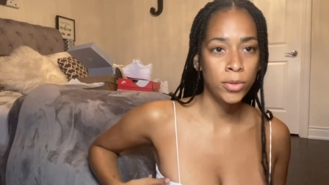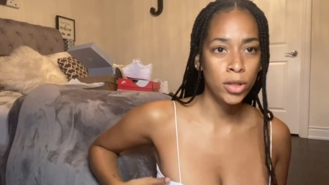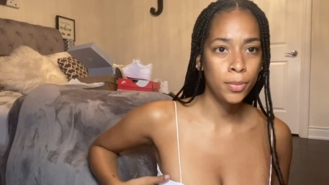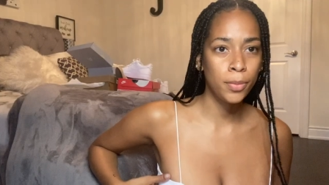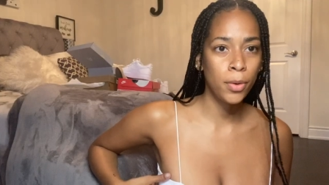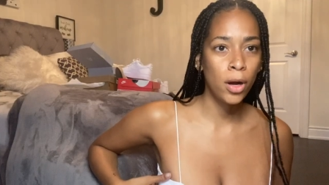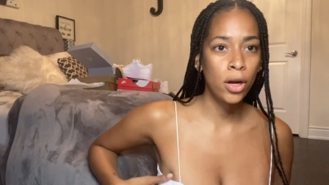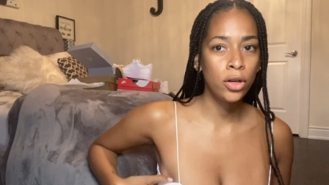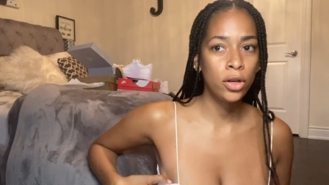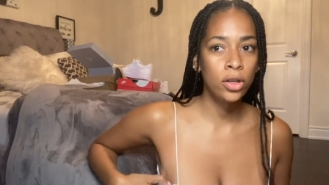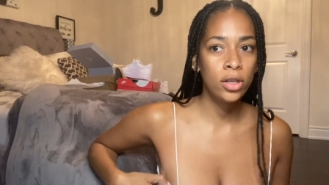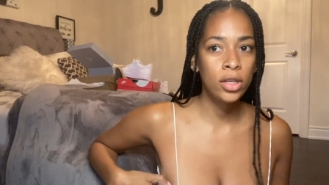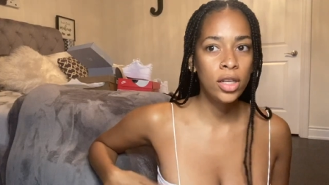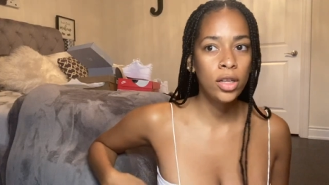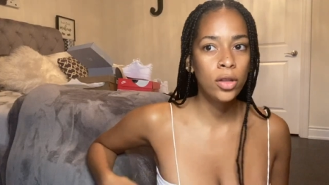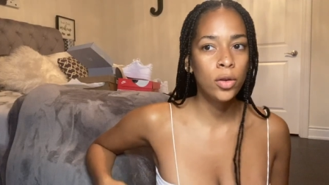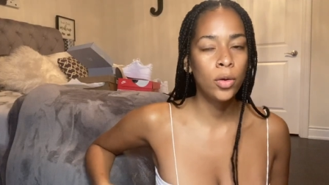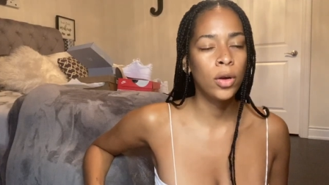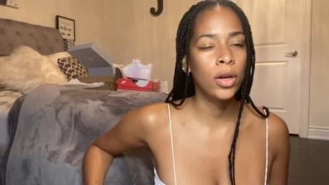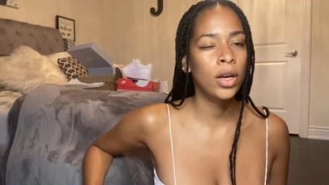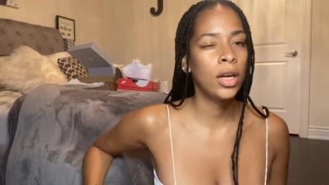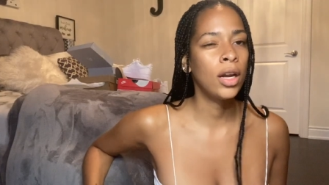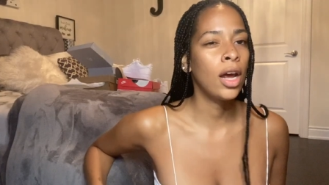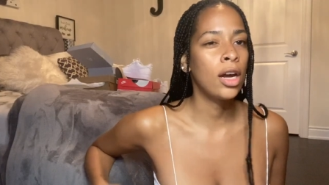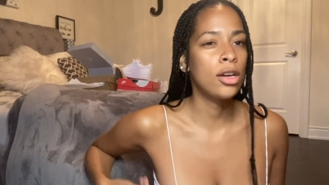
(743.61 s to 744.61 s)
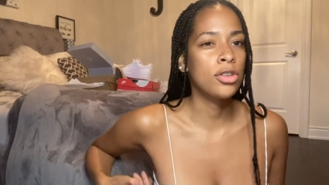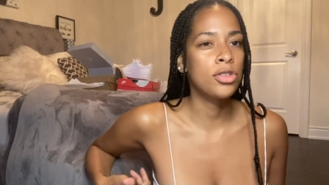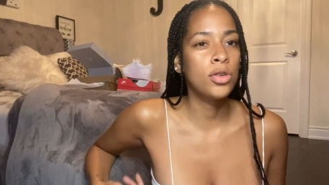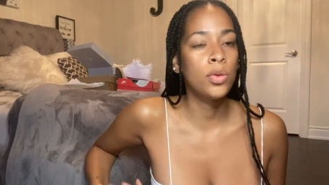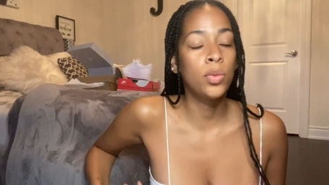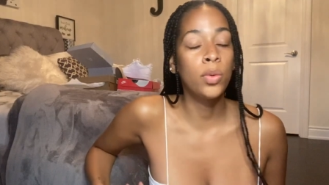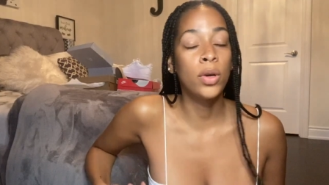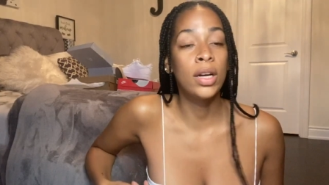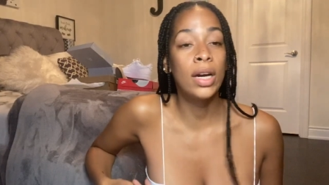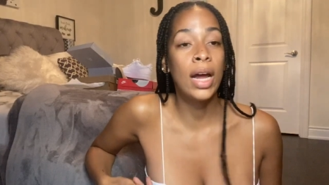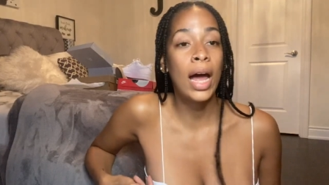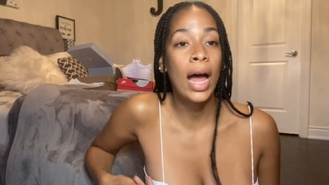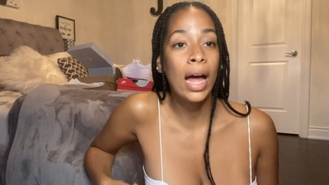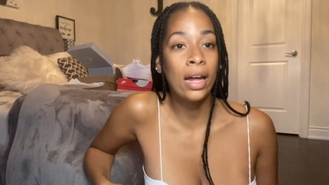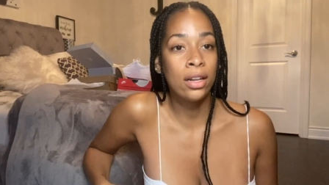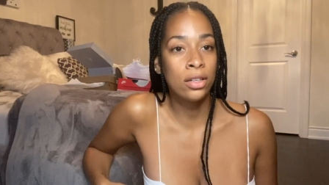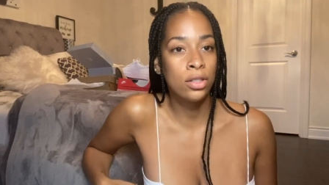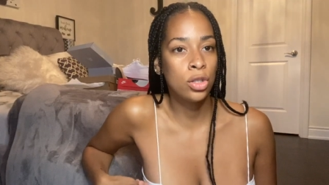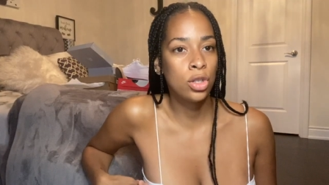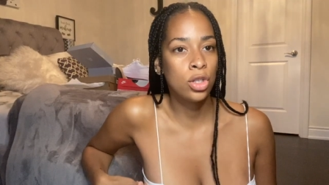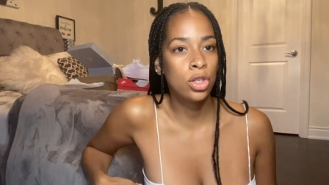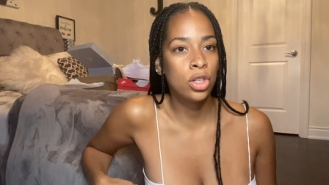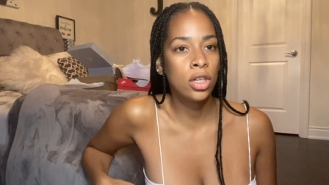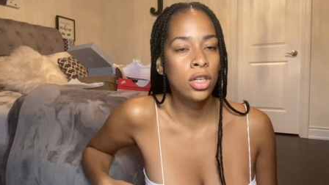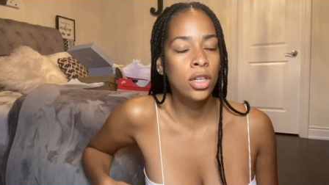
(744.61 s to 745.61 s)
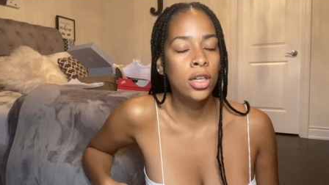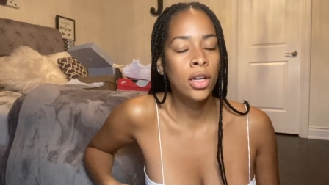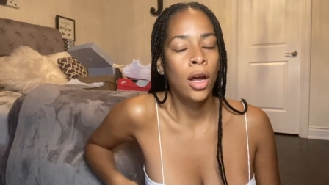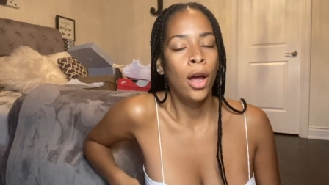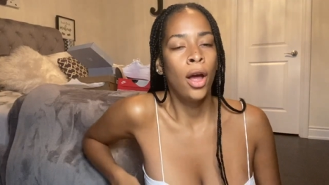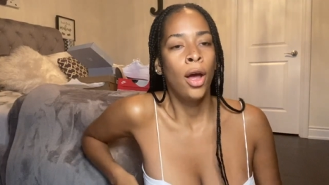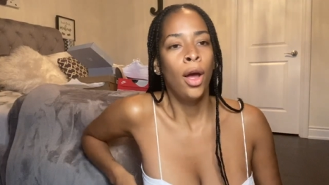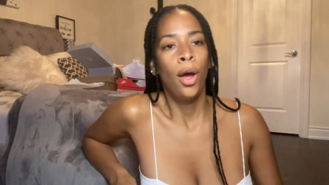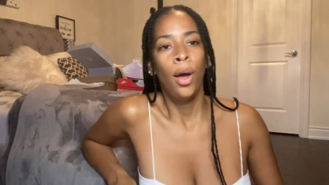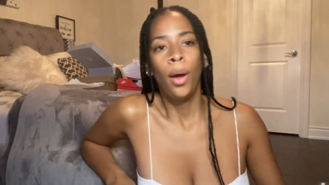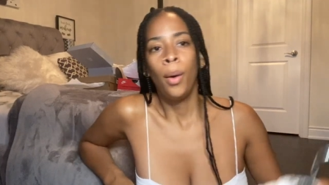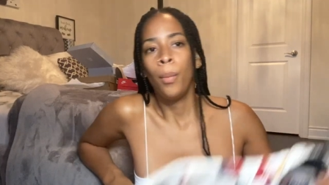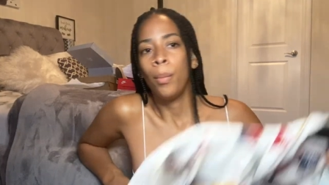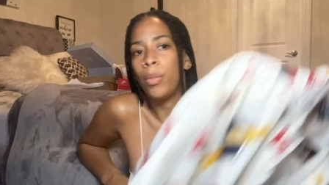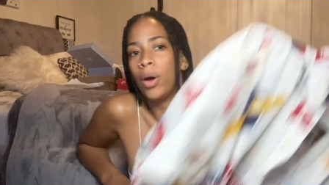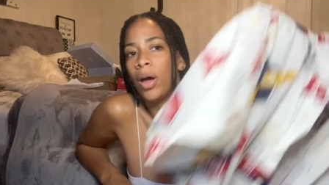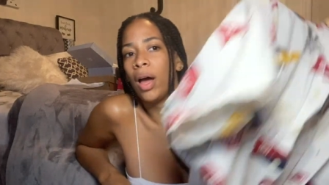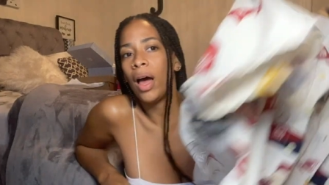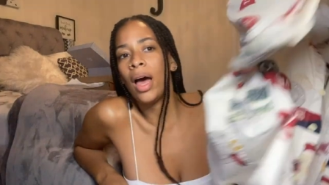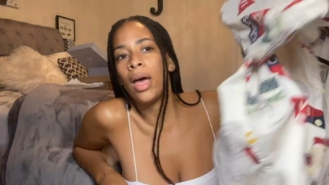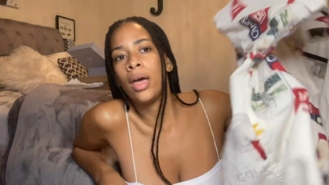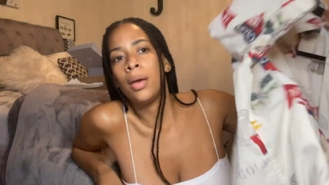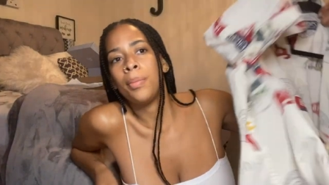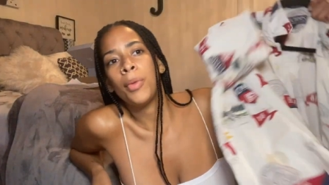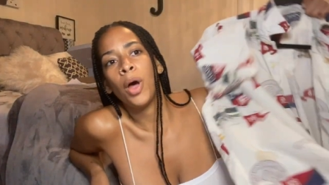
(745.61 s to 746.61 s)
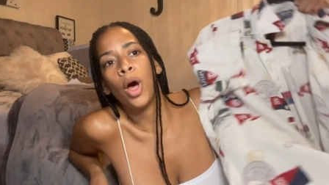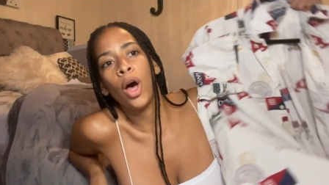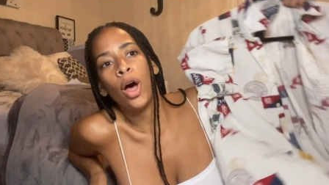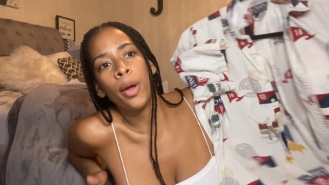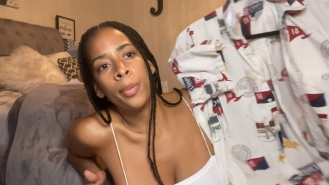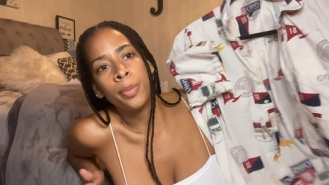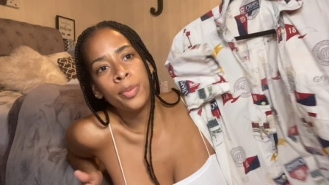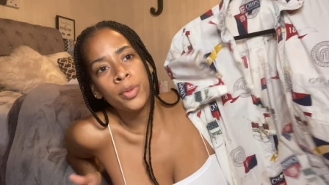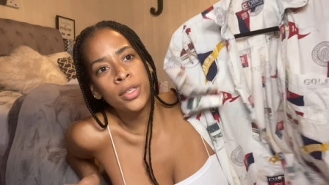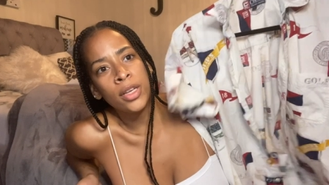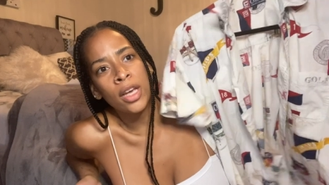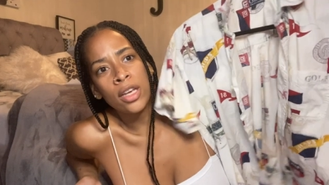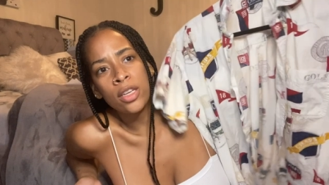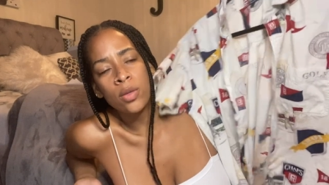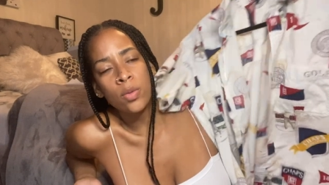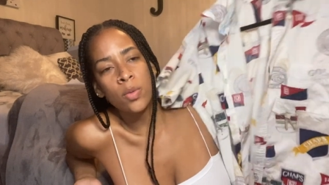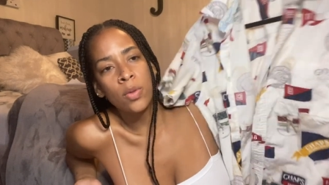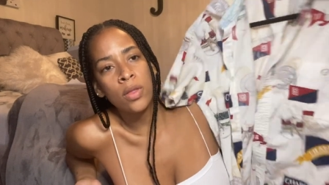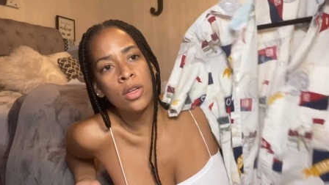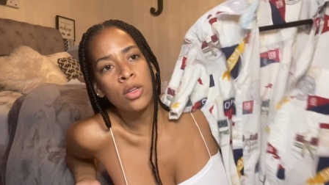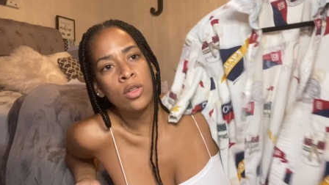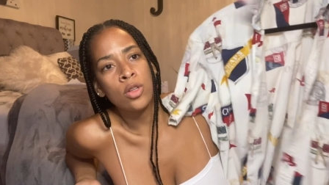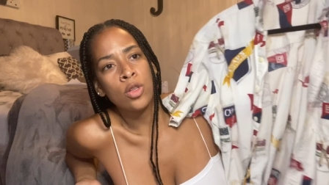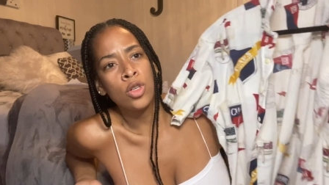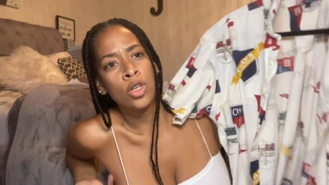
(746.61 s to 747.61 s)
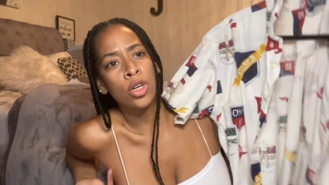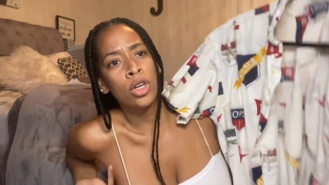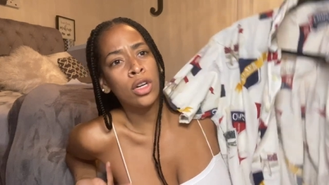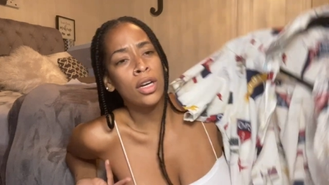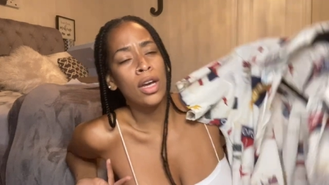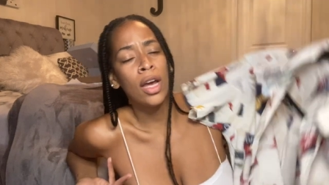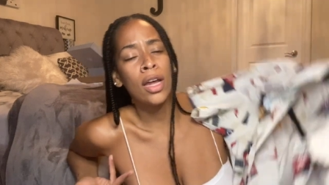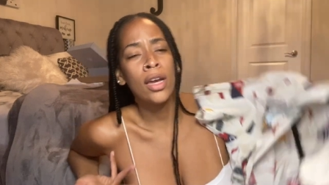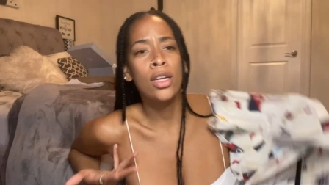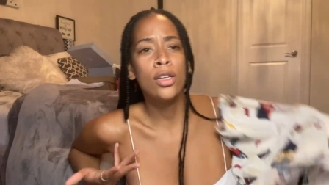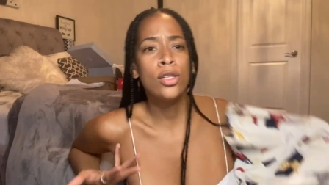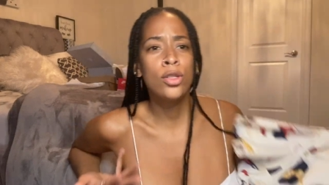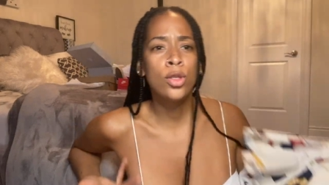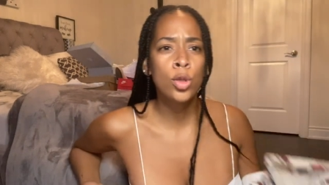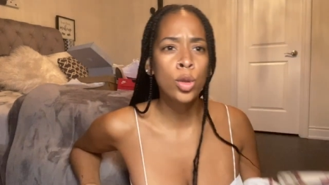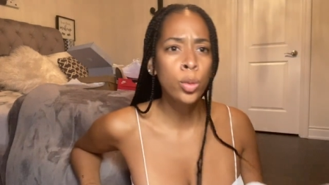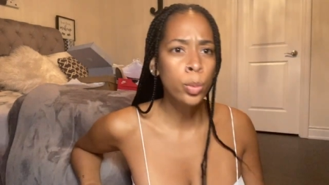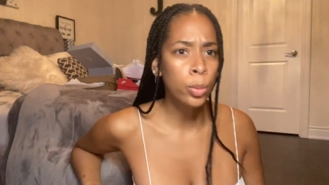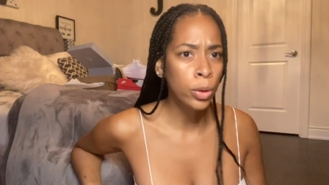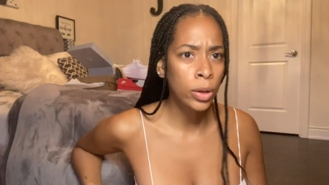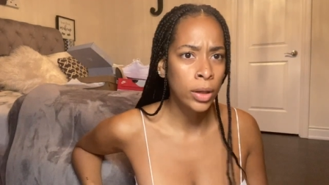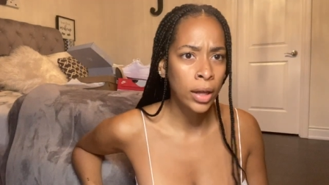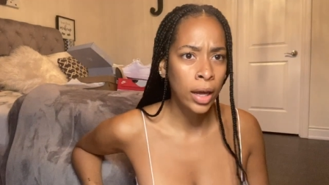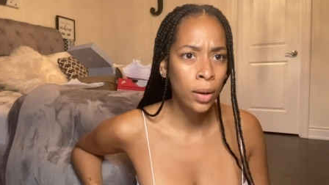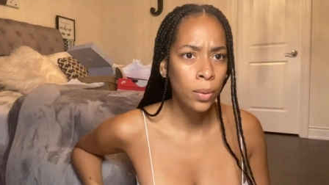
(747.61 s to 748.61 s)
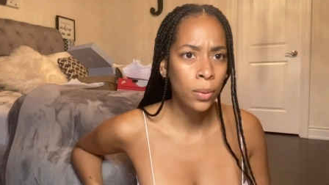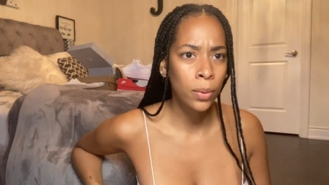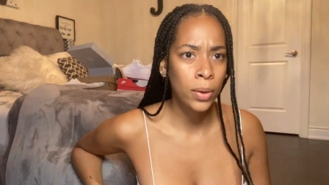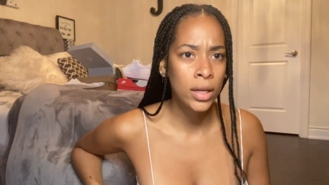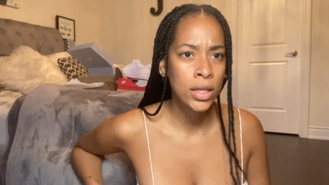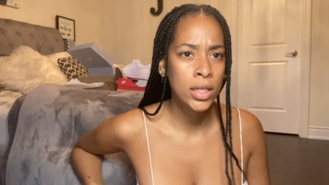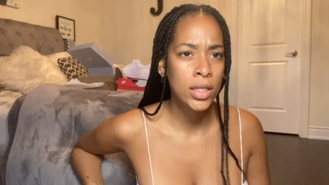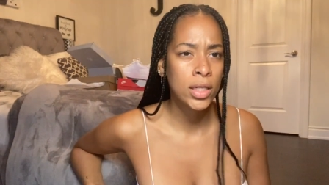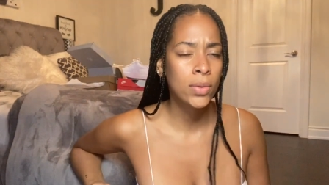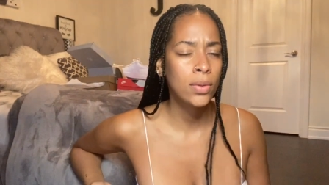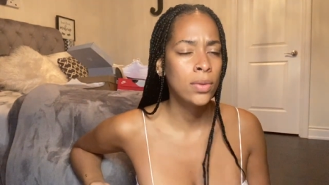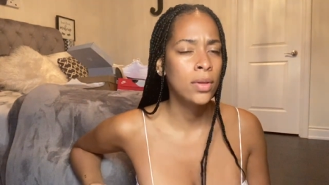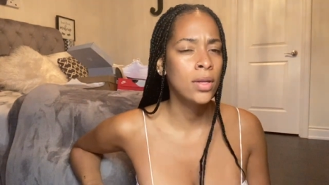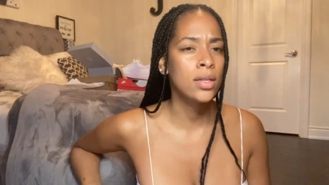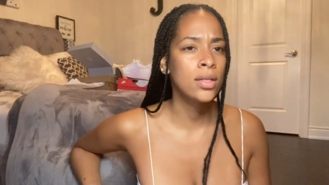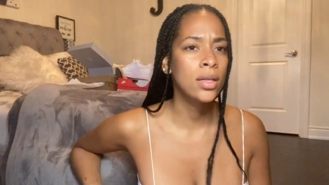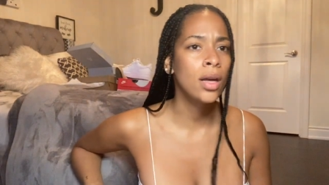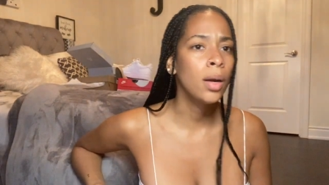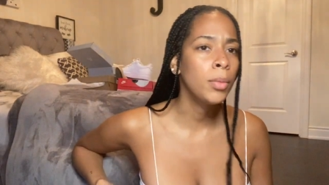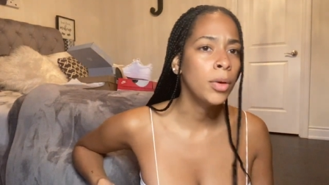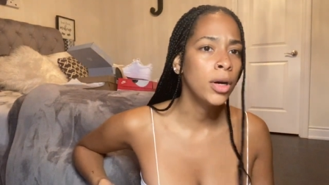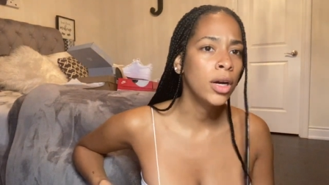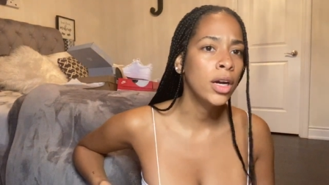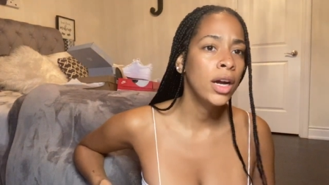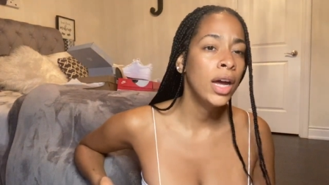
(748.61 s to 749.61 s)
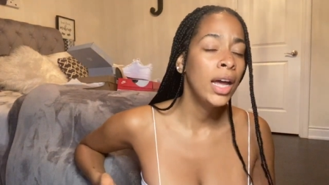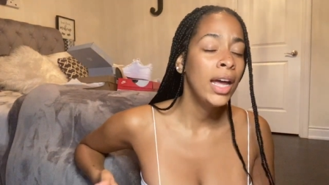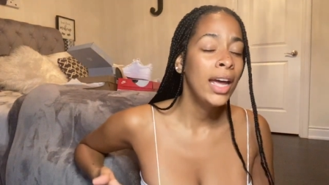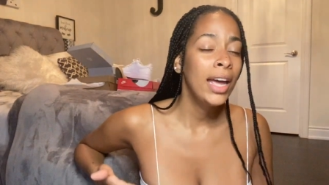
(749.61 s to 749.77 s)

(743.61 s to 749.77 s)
top underneath or I can actually wear it as a shirt but I'm obsessed with this shirt and it's super lightweight so in the summer